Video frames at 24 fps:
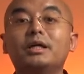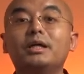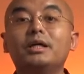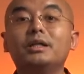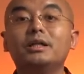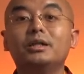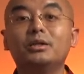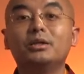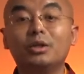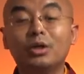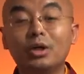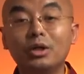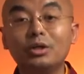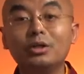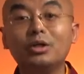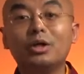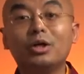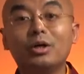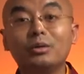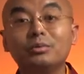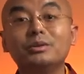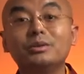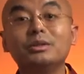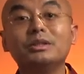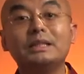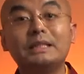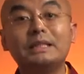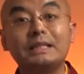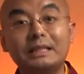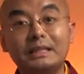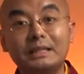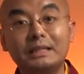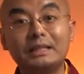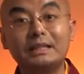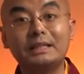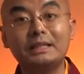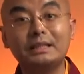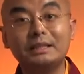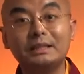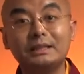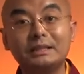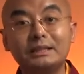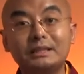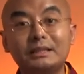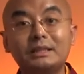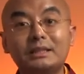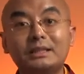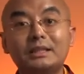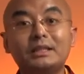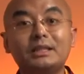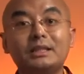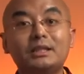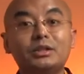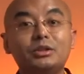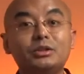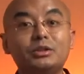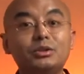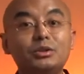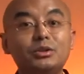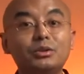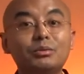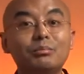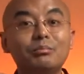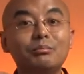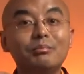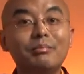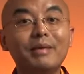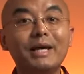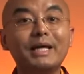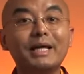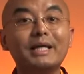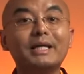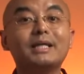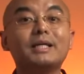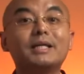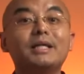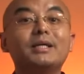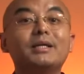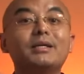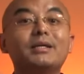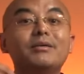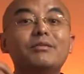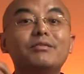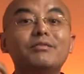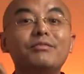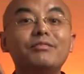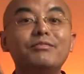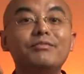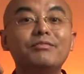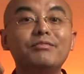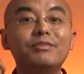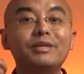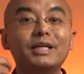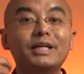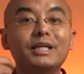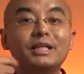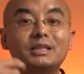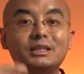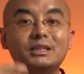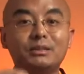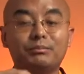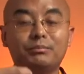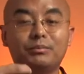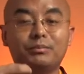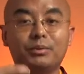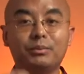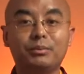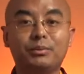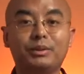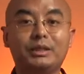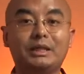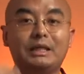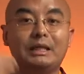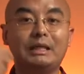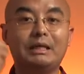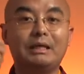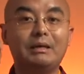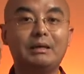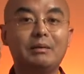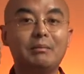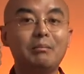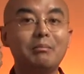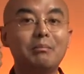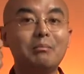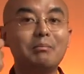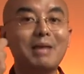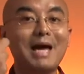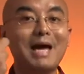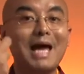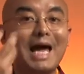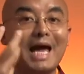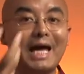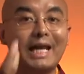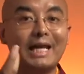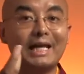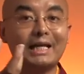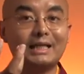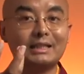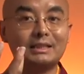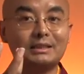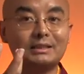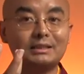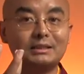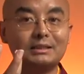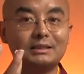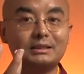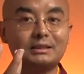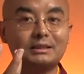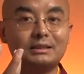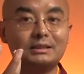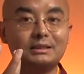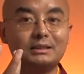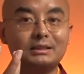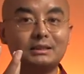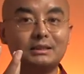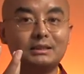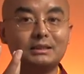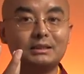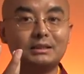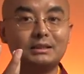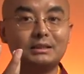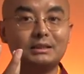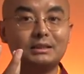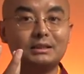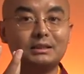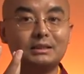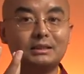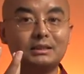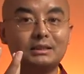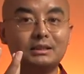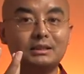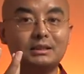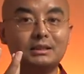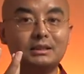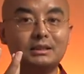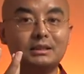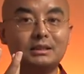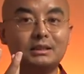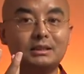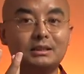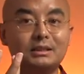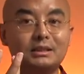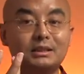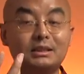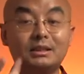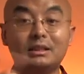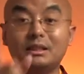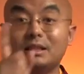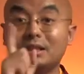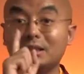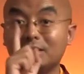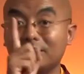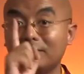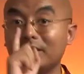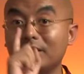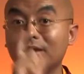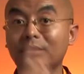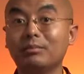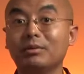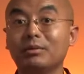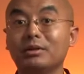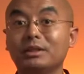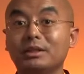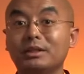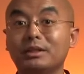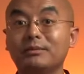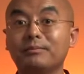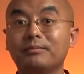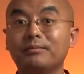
the third option is to make friendship with the panics that's very important